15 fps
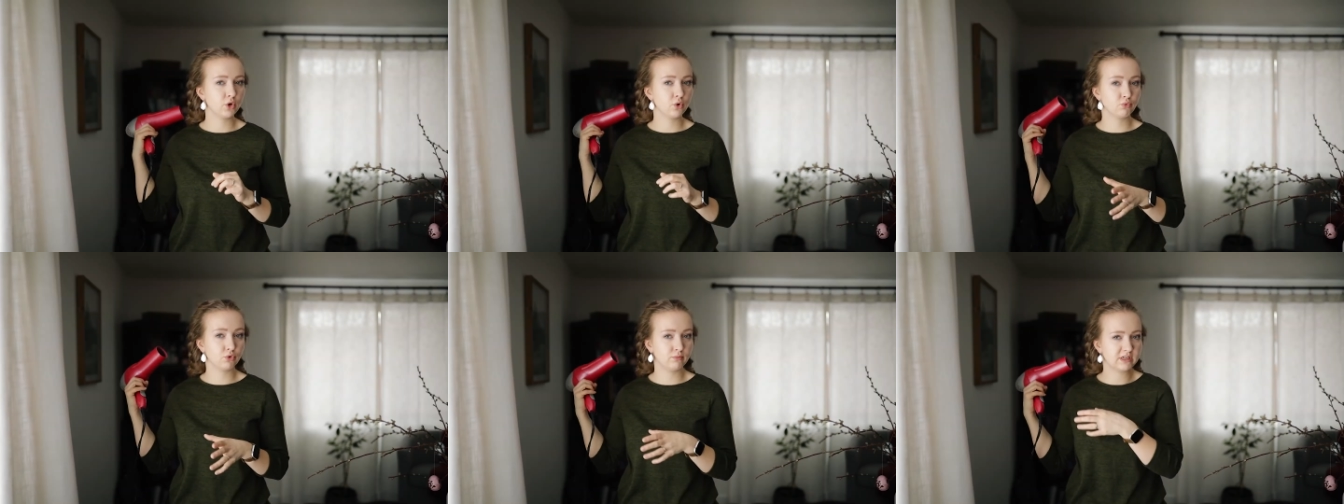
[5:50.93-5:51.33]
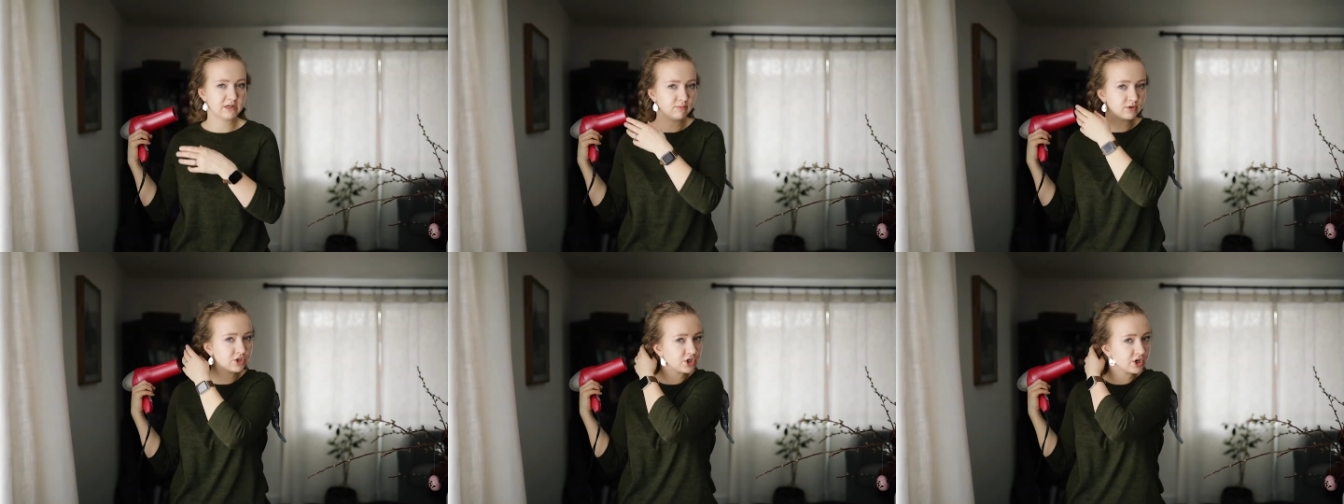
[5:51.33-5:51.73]
blow room
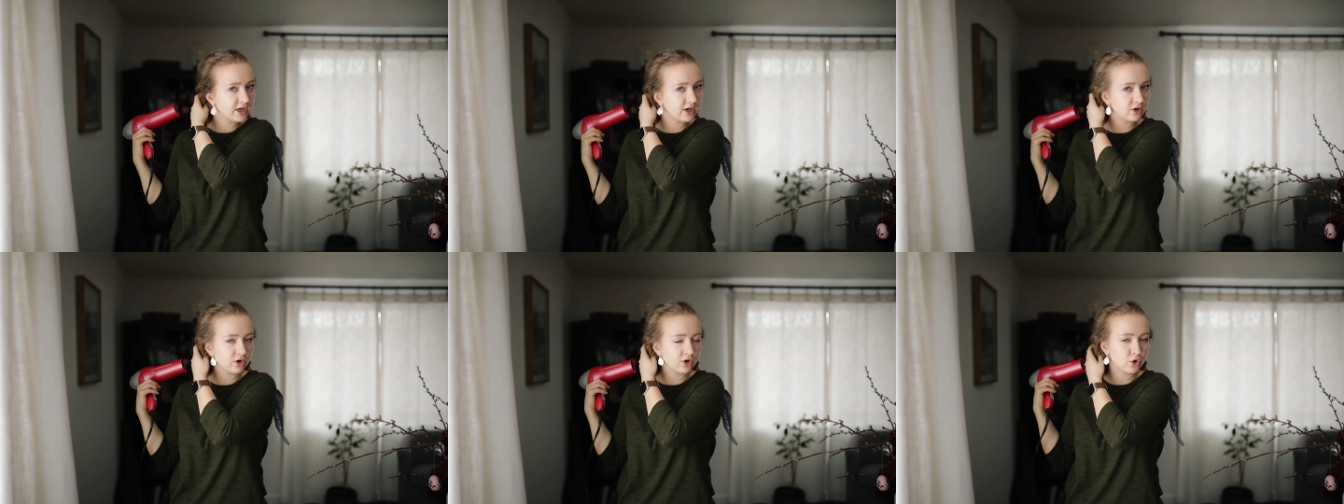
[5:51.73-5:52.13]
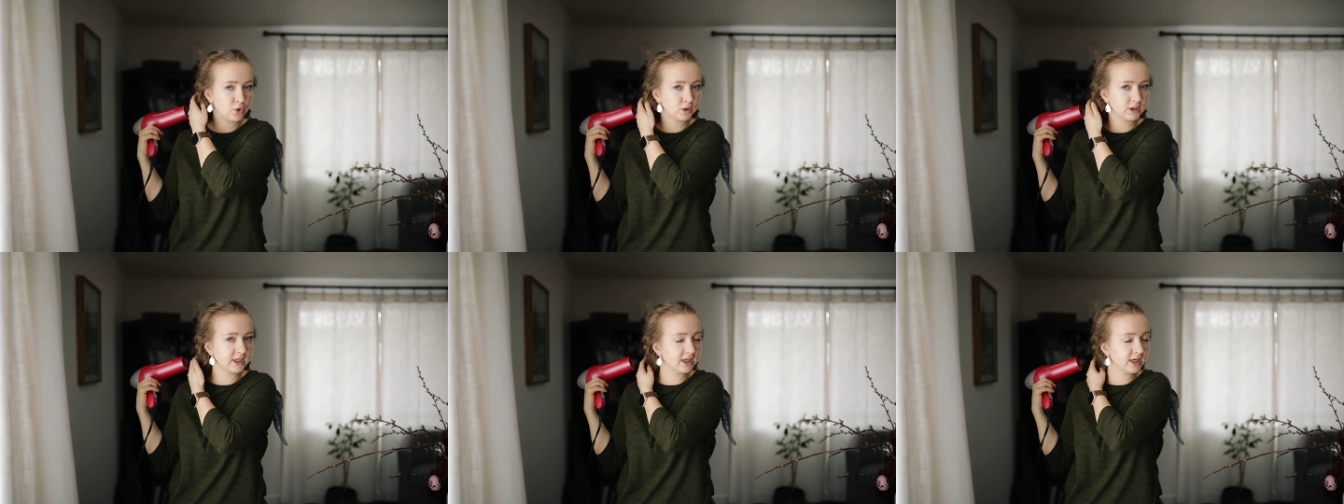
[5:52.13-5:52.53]
temperature air or
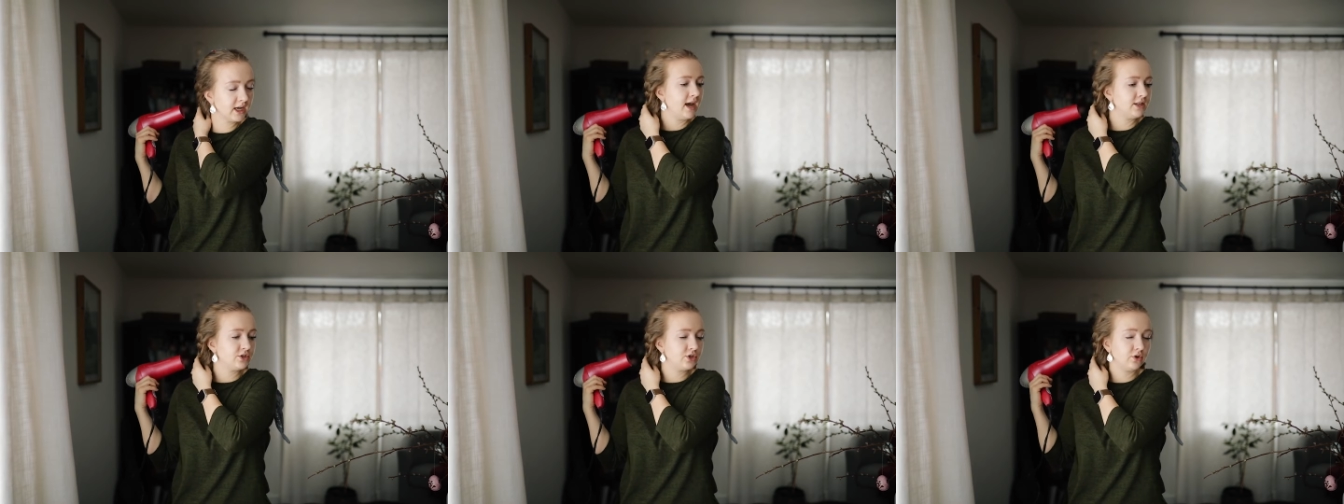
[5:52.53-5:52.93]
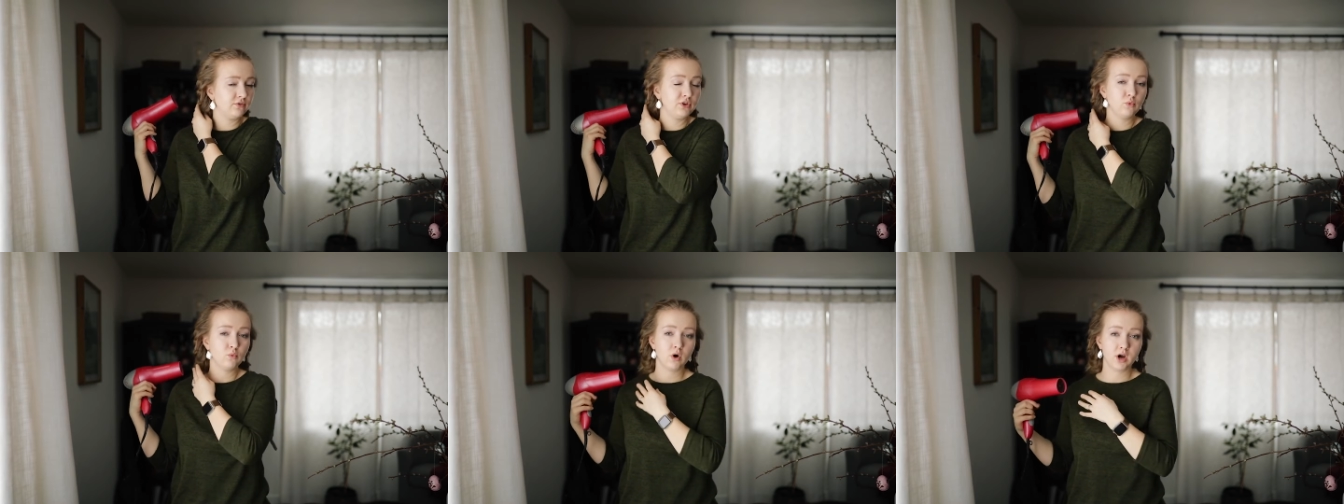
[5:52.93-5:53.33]
cold air. And so
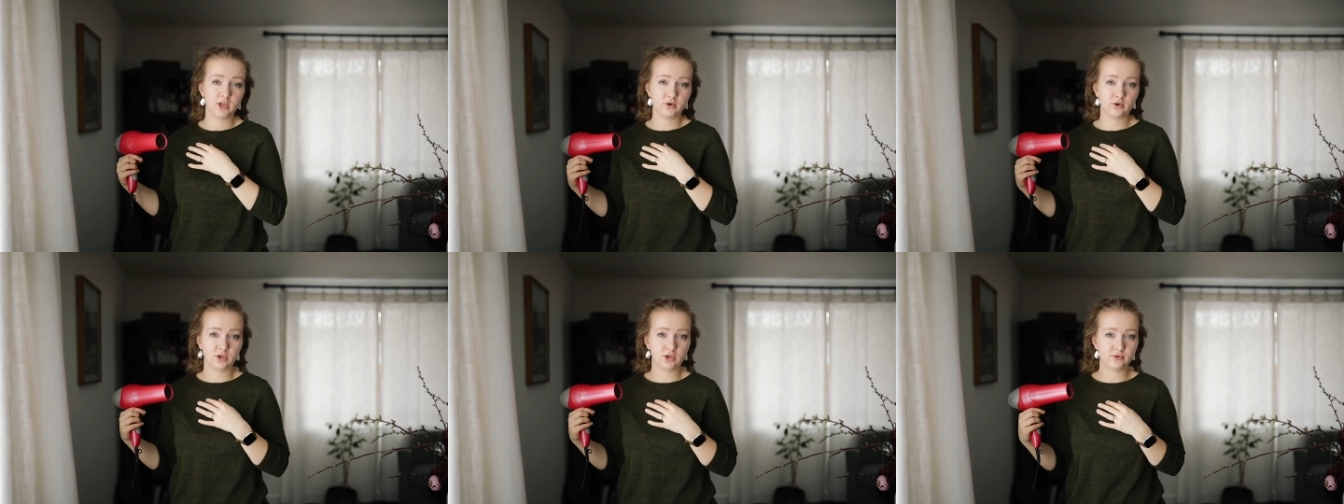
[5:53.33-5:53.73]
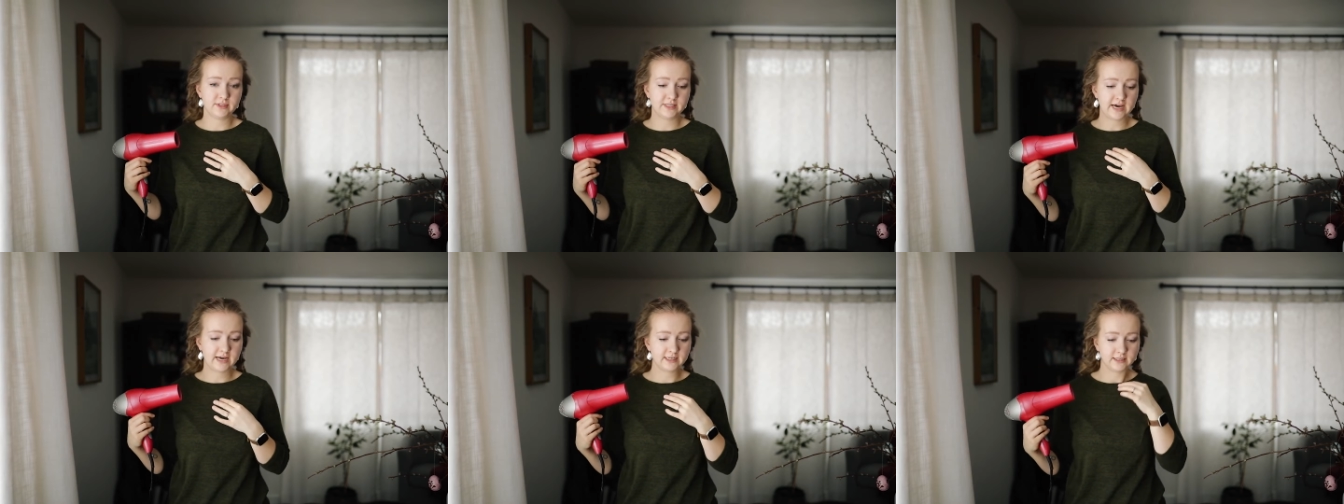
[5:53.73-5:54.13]
if you want, you can use
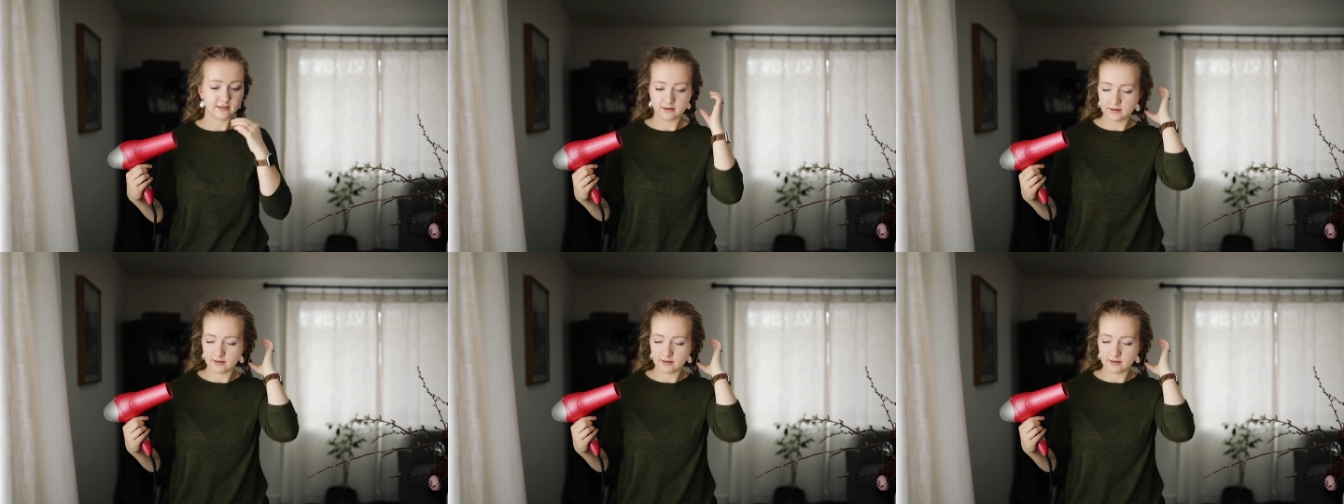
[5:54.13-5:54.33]
that.